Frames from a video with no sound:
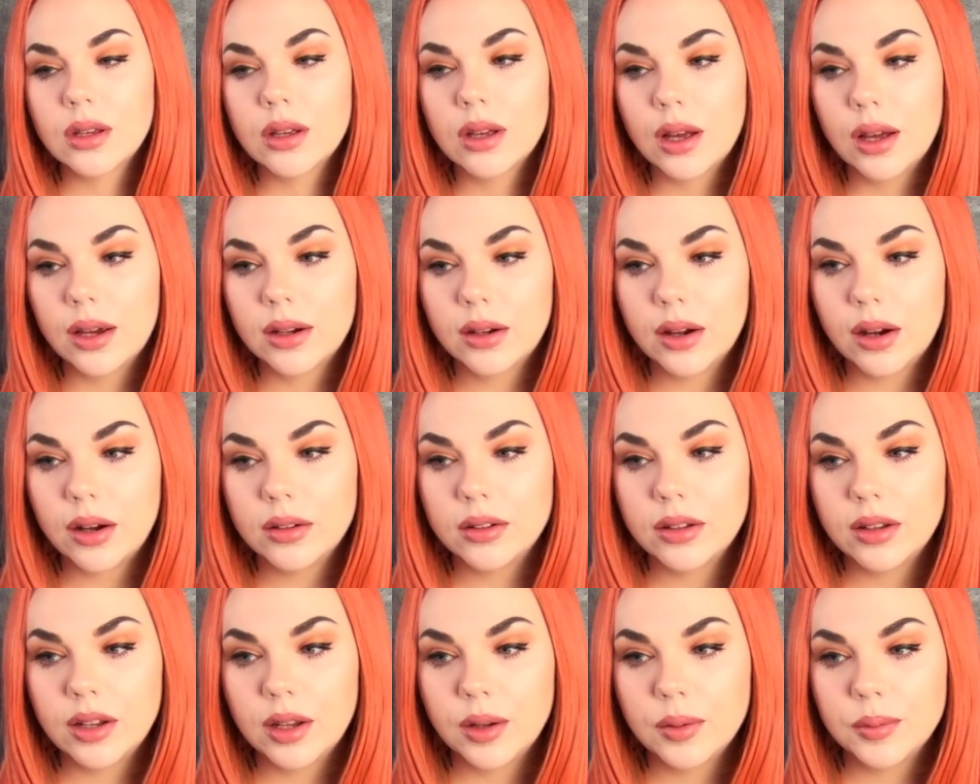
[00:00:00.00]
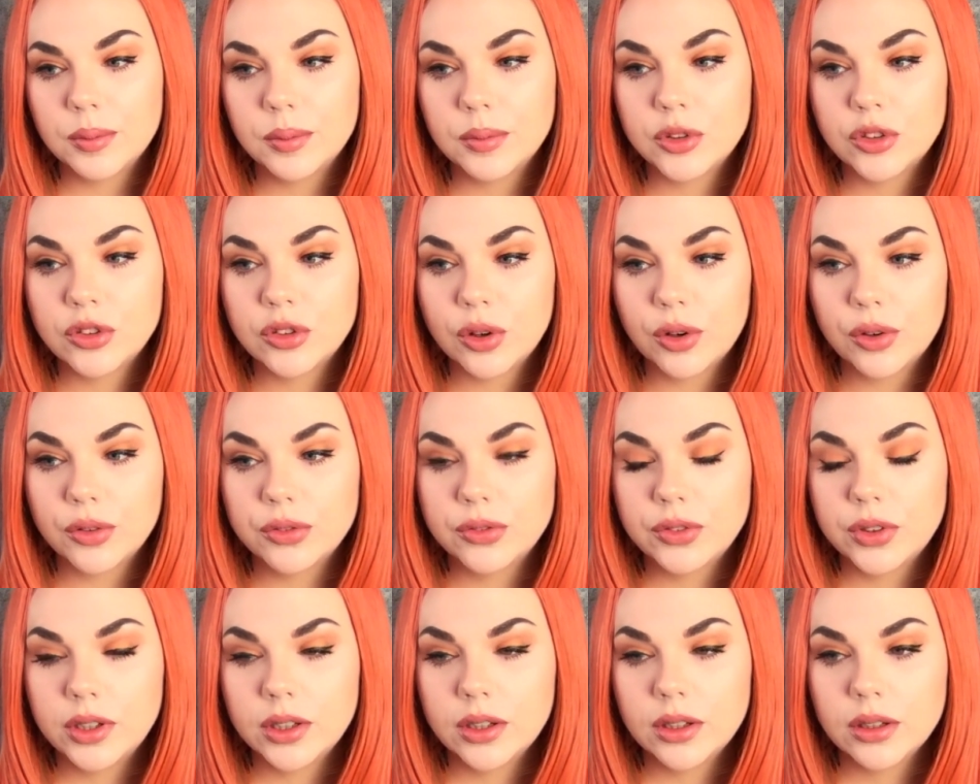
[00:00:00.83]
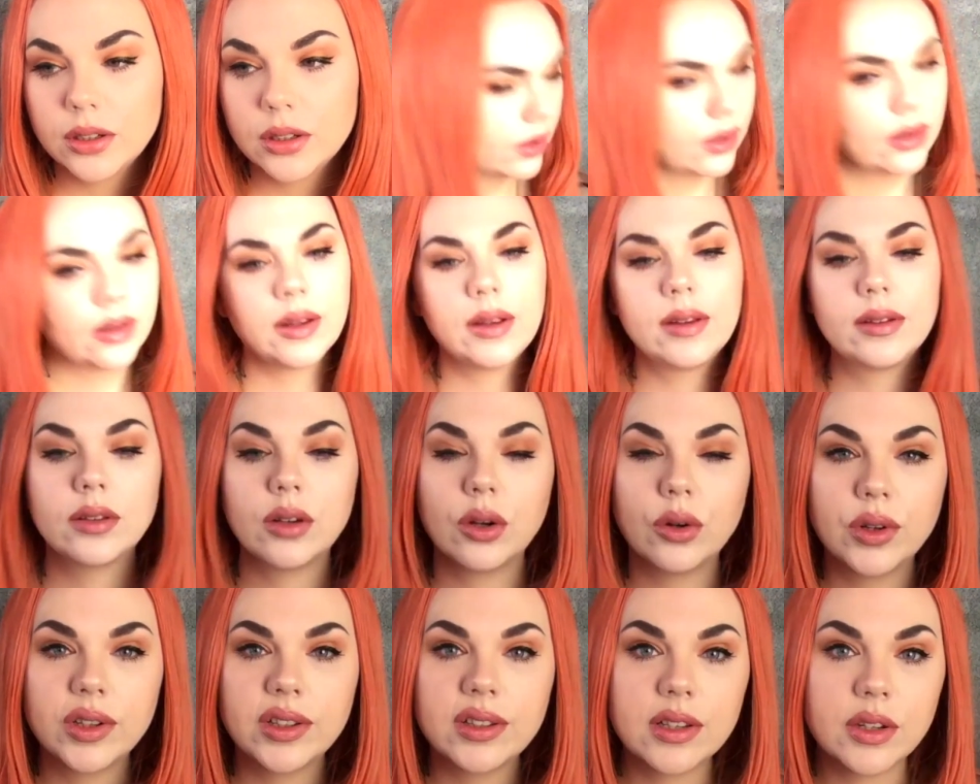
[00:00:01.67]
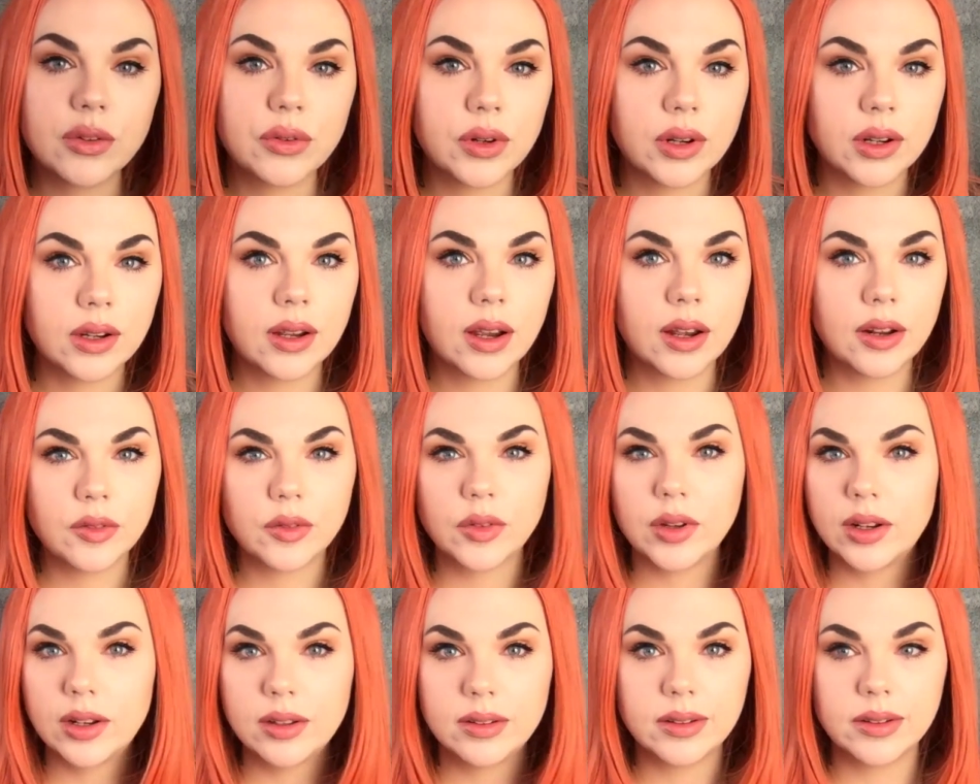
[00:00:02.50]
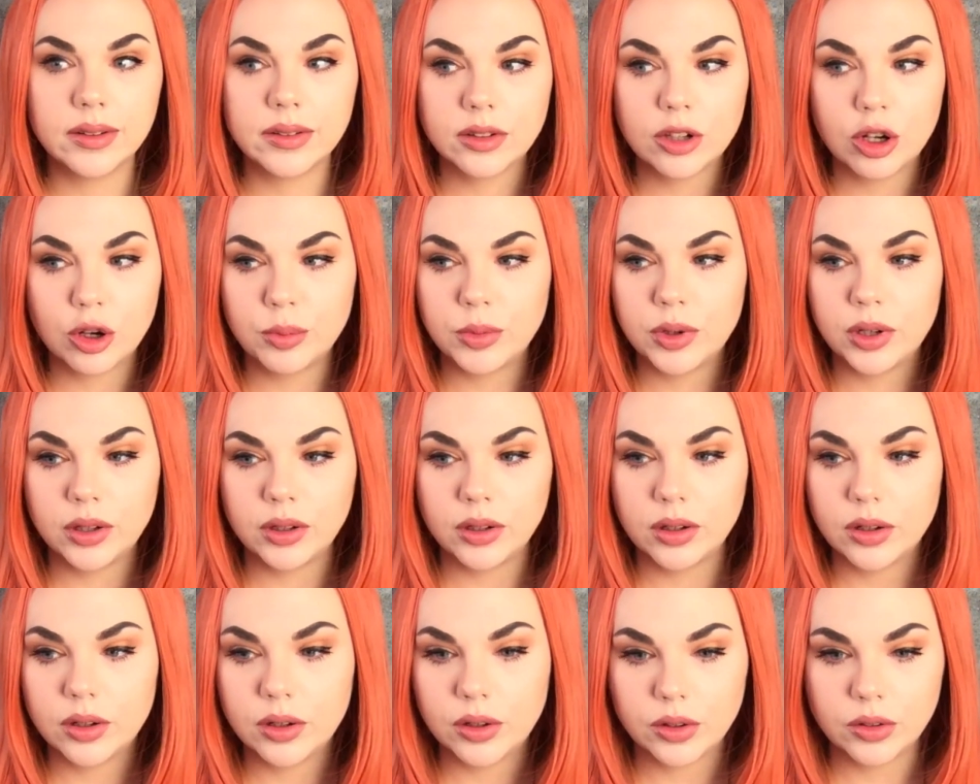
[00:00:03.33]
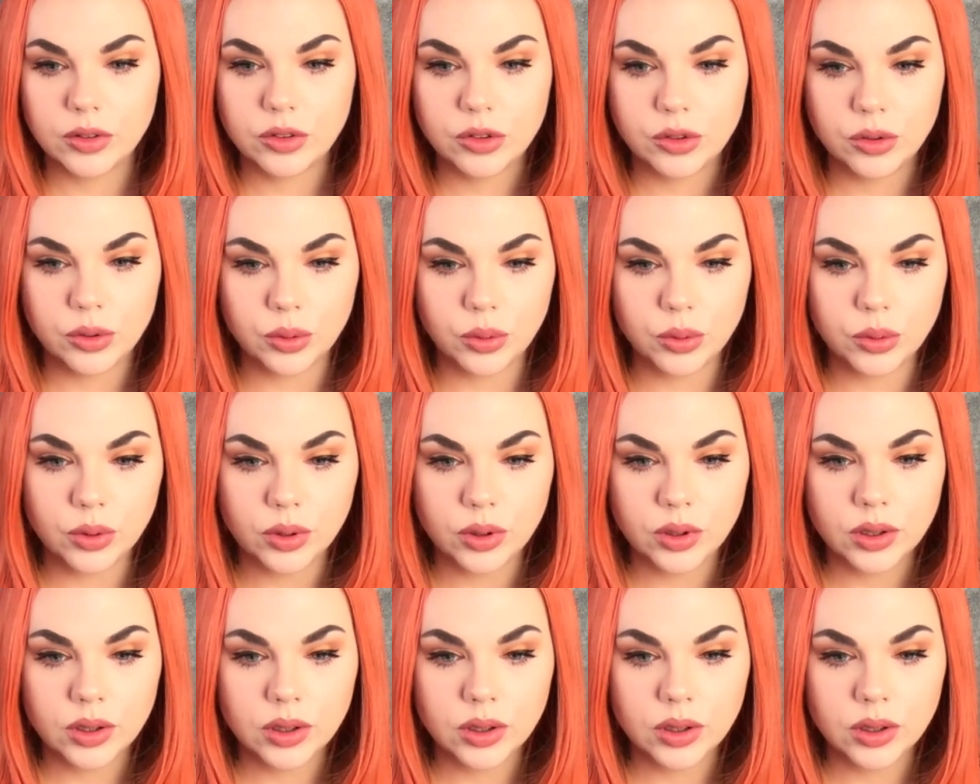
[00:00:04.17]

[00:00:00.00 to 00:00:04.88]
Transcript: I got the name Sophie. There's always different kind of energies coming uh, through.